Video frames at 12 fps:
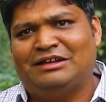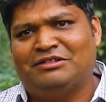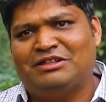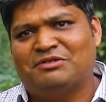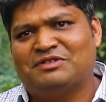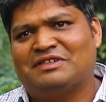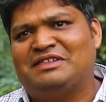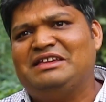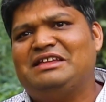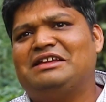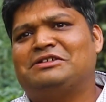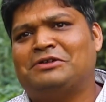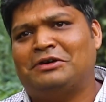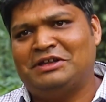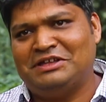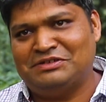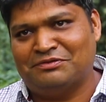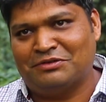there was a serious
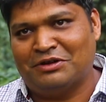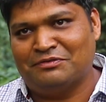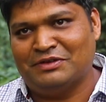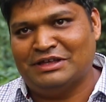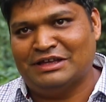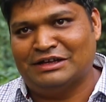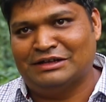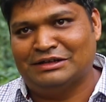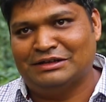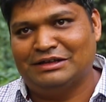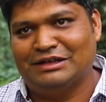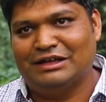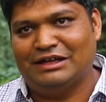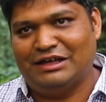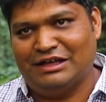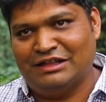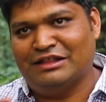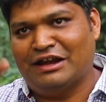shortage of coffee
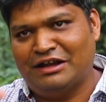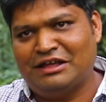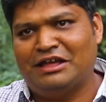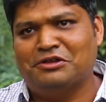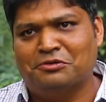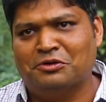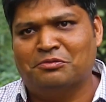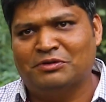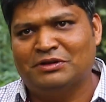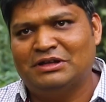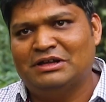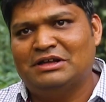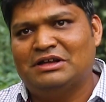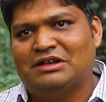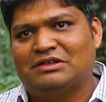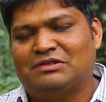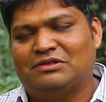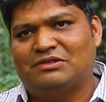in the entire Europe.
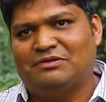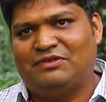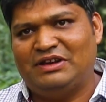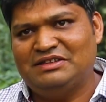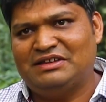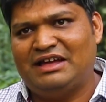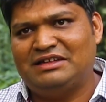So the French